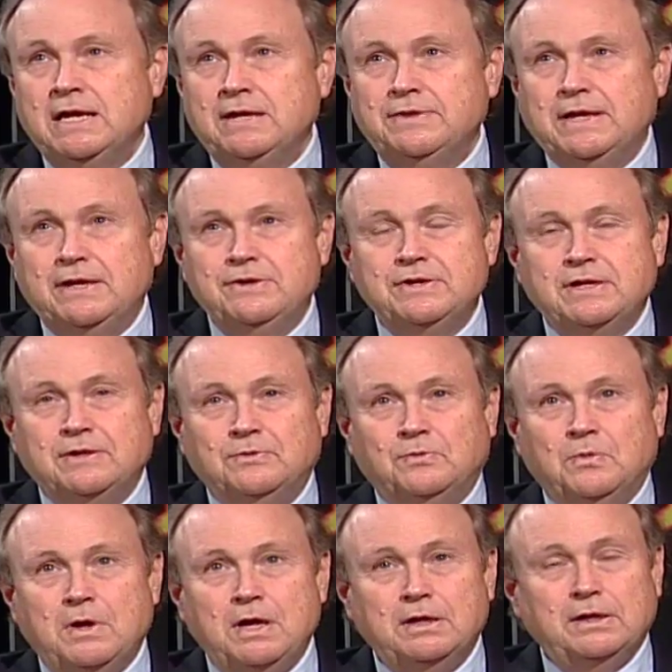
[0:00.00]
that you can
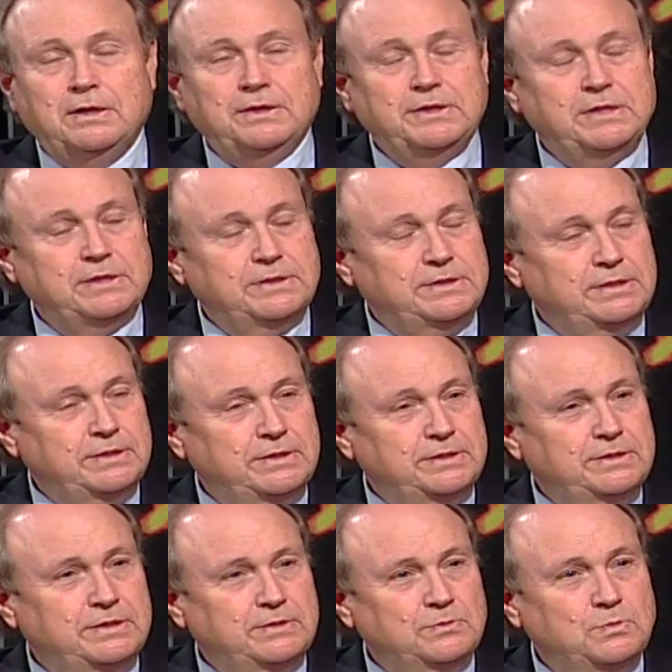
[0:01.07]
walk to
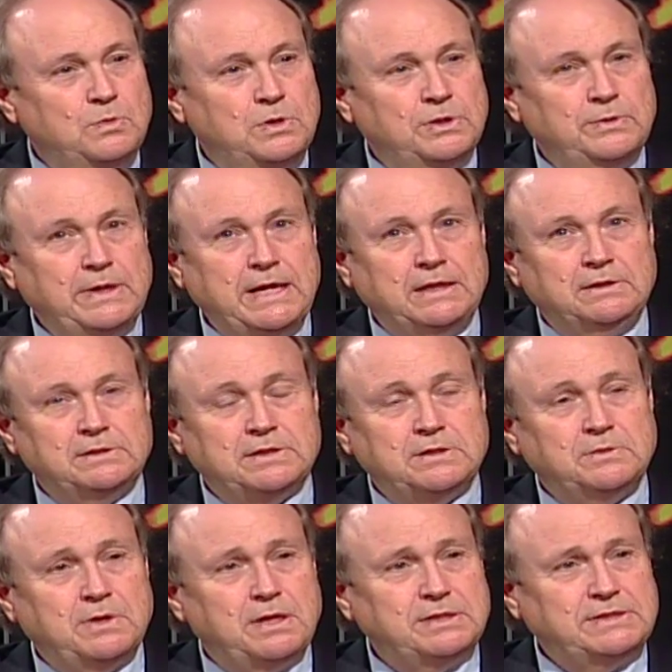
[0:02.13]
the water and look
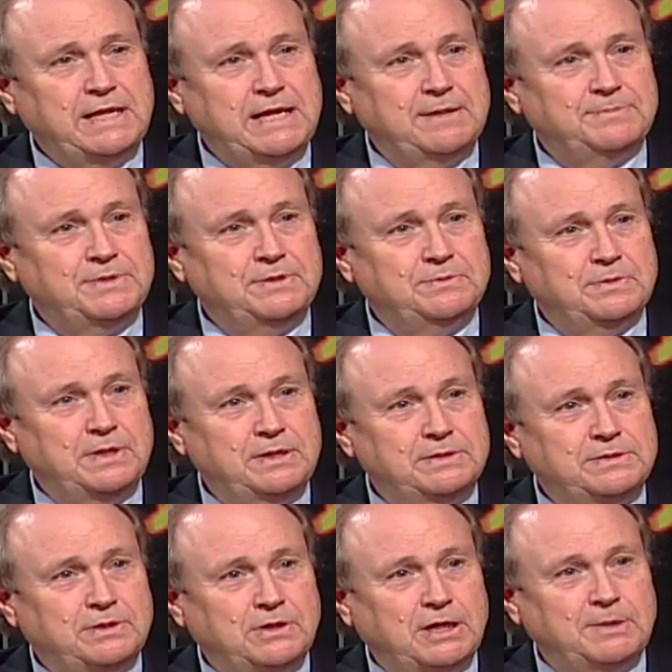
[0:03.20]
across Hampton
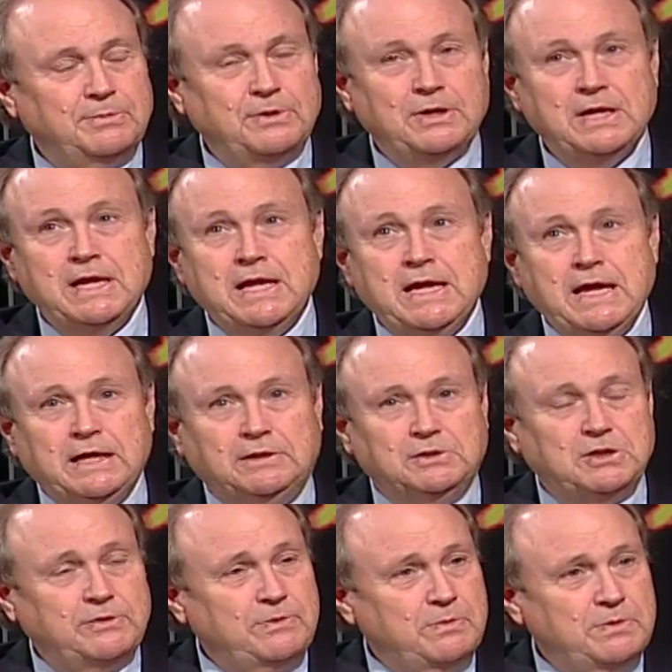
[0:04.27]
Roads Harbor and
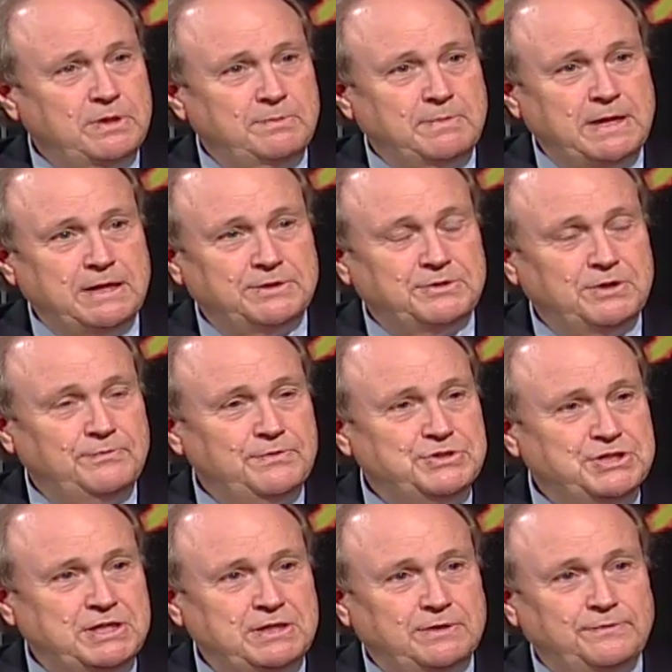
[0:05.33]
look over where the Monterey and
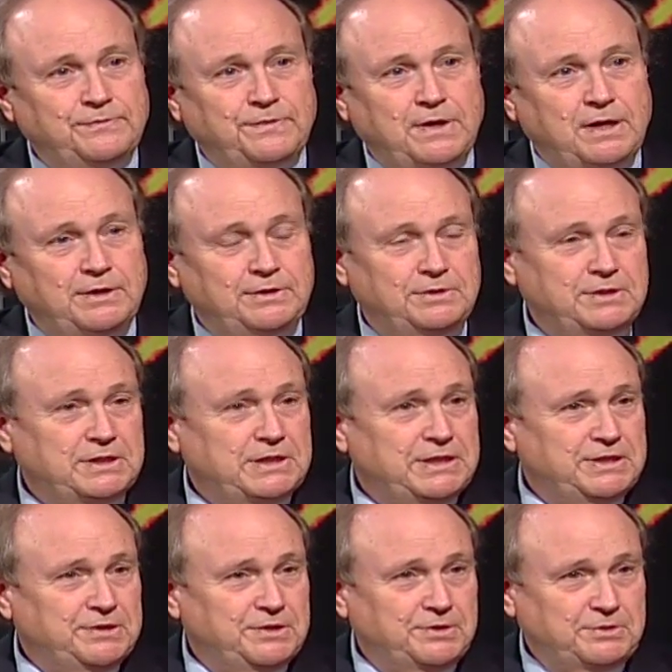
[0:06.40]
Virginia fought and look at
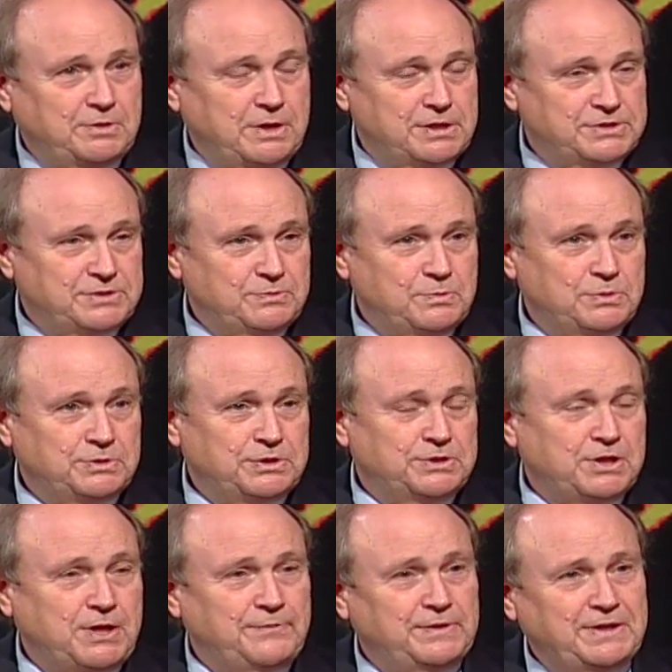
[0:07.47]
across the water to
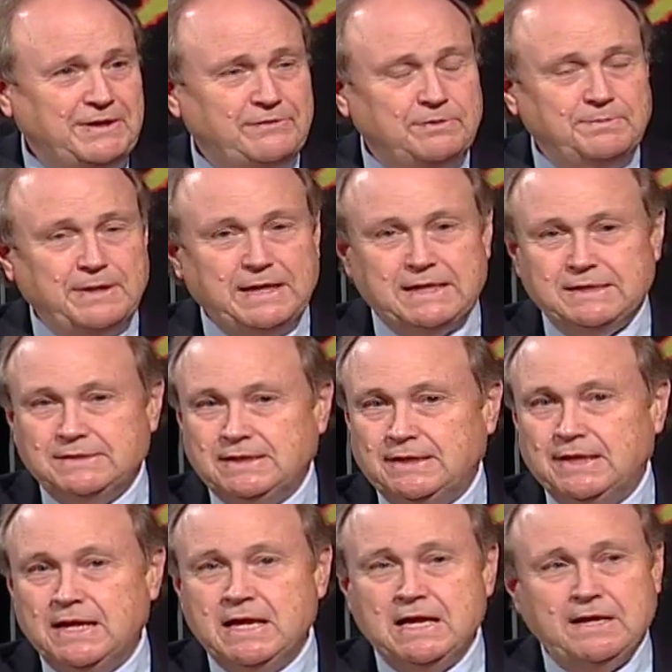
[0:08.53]
Norfolk Naval Base
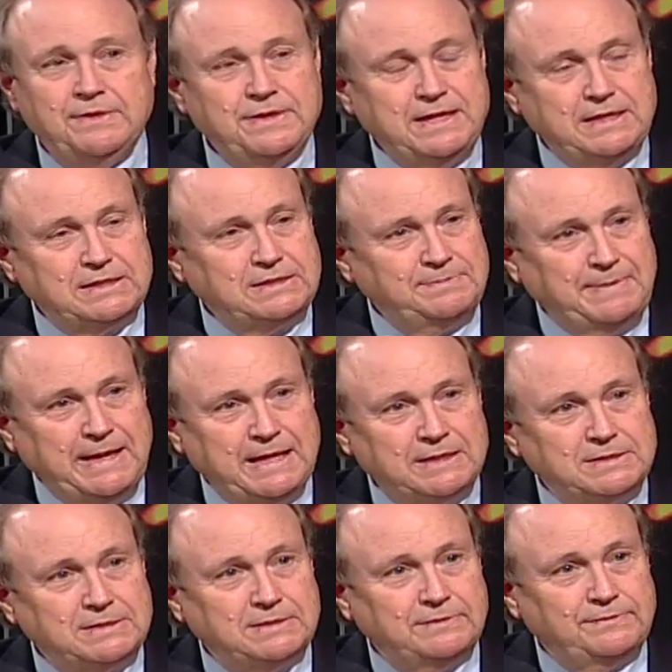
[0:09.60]
and the
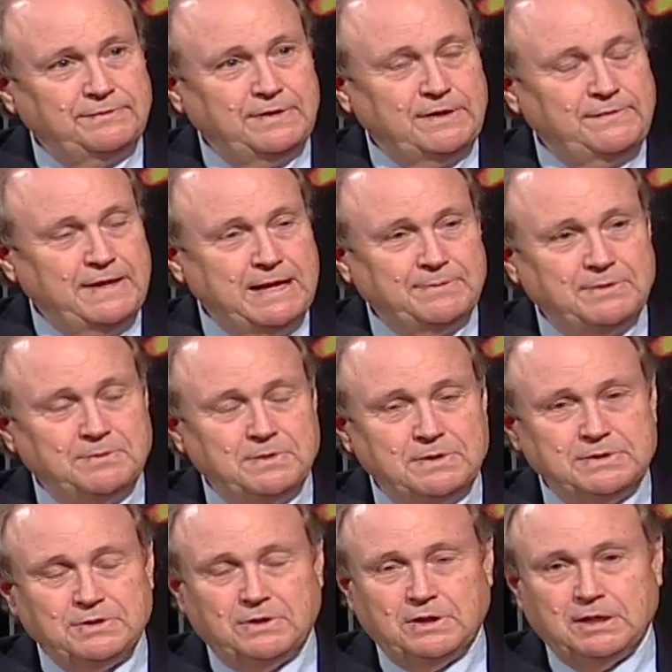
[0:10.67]
expanse of Hampton
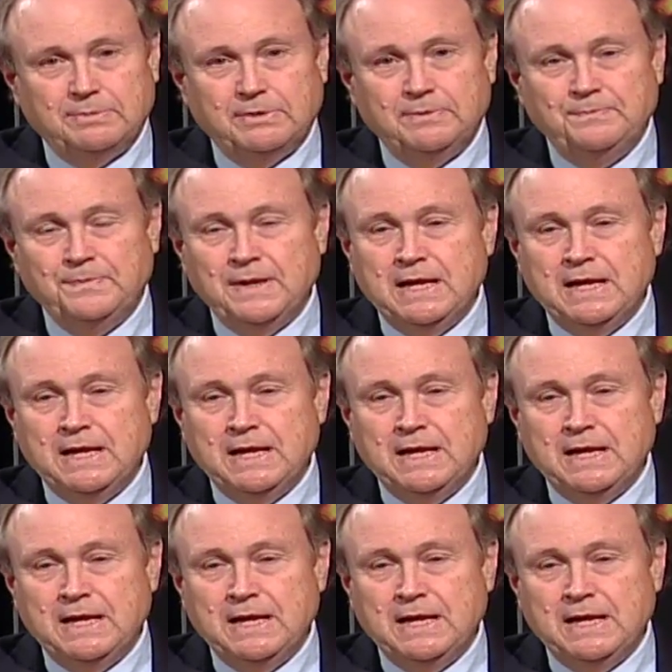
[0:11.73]
Roads Harbor.